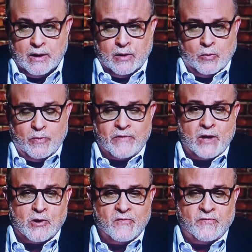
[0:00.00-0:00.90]
we've had
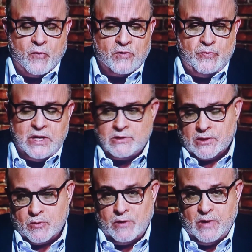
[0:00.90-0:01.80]
our fourth peace
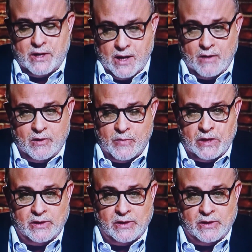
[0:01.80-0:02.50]
agreement now in the Middle